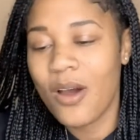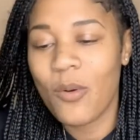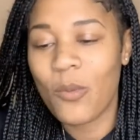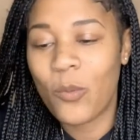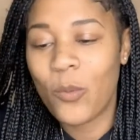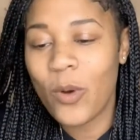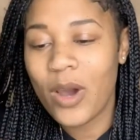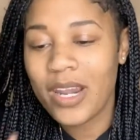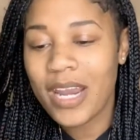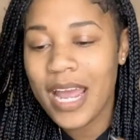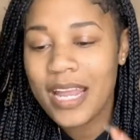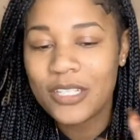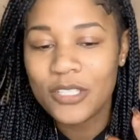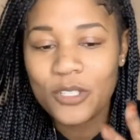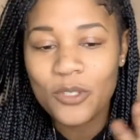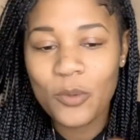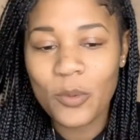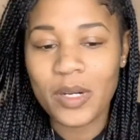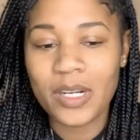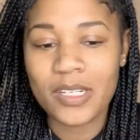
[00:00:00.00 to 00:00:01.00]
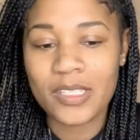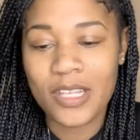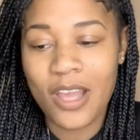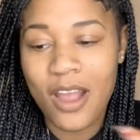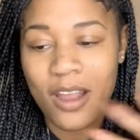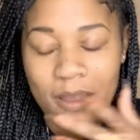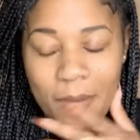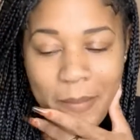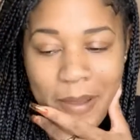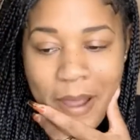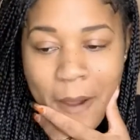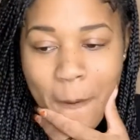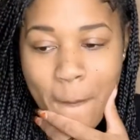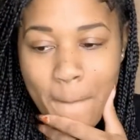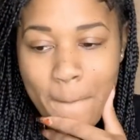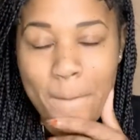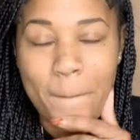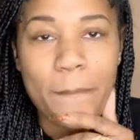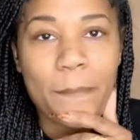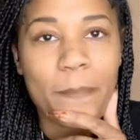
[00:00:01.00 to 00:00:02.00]
what I do want to talk
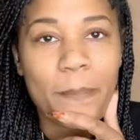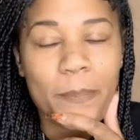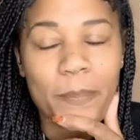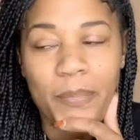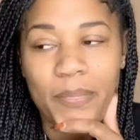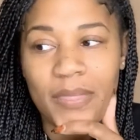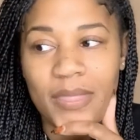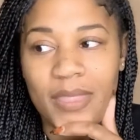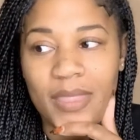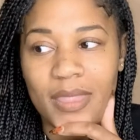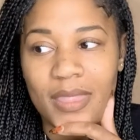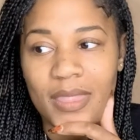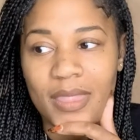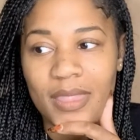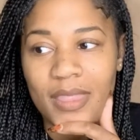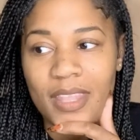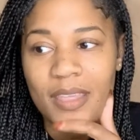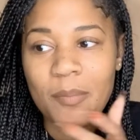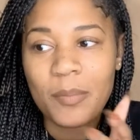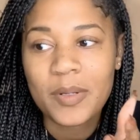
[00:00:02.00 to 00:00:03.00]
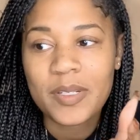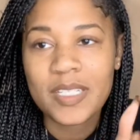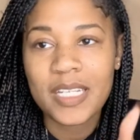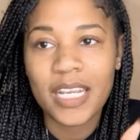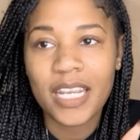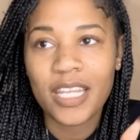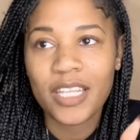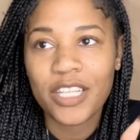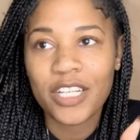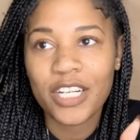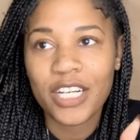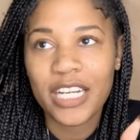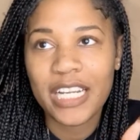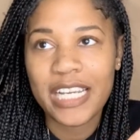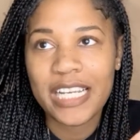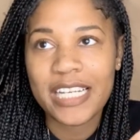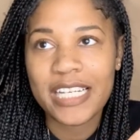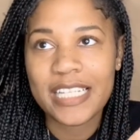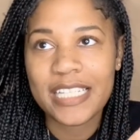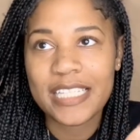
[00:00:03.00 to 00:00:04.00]
about in particular
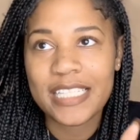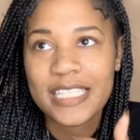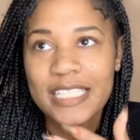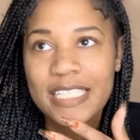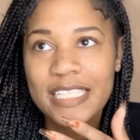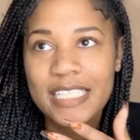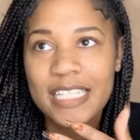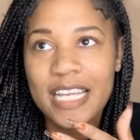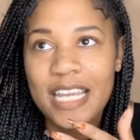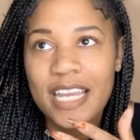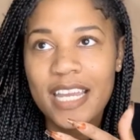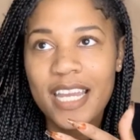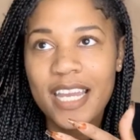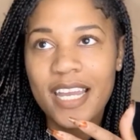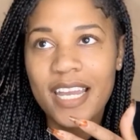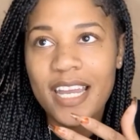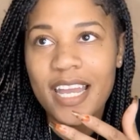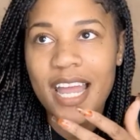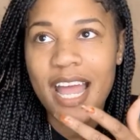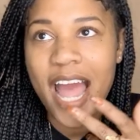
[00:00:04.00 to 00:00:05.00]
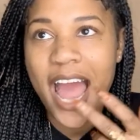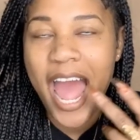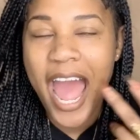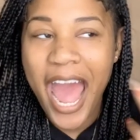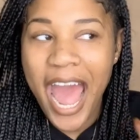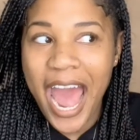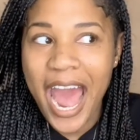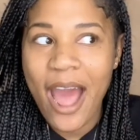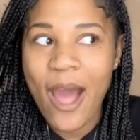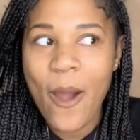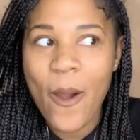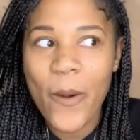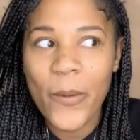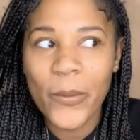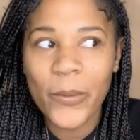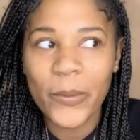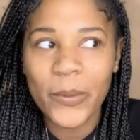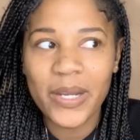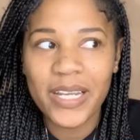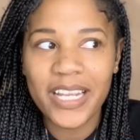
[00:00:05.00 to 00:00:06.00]
is
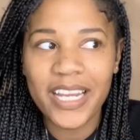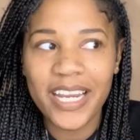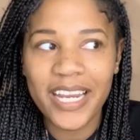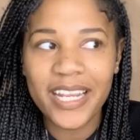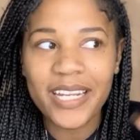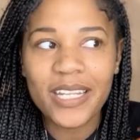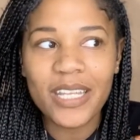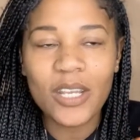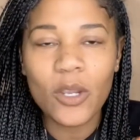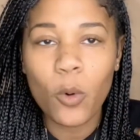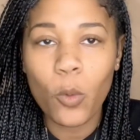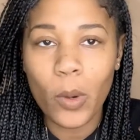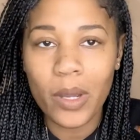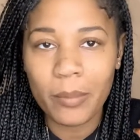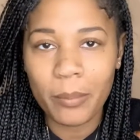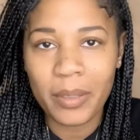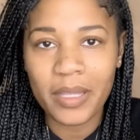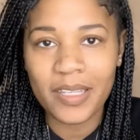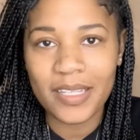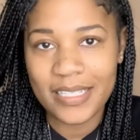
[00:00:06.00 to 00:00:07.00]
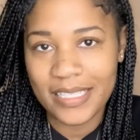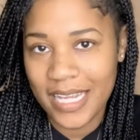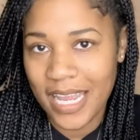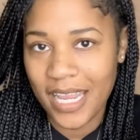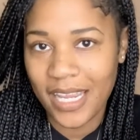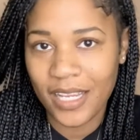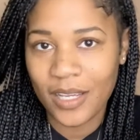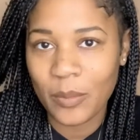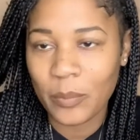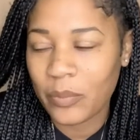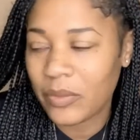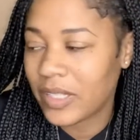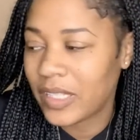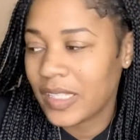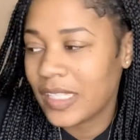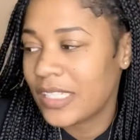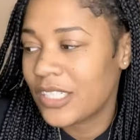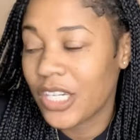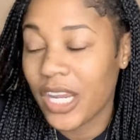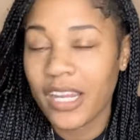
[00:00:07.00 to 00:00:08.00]
how eating one meal a day
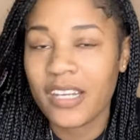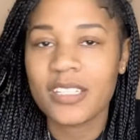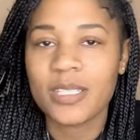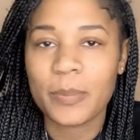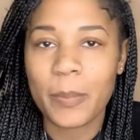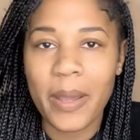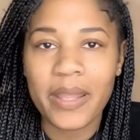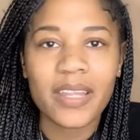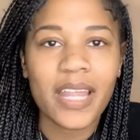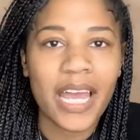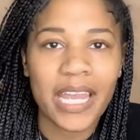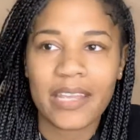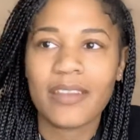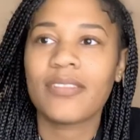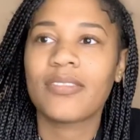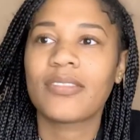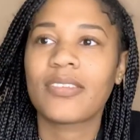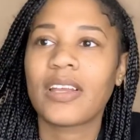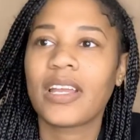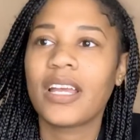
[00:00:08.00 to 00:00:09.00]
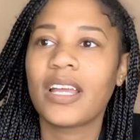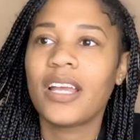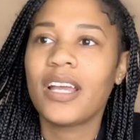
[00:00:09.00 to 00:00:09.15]
completely changed my life.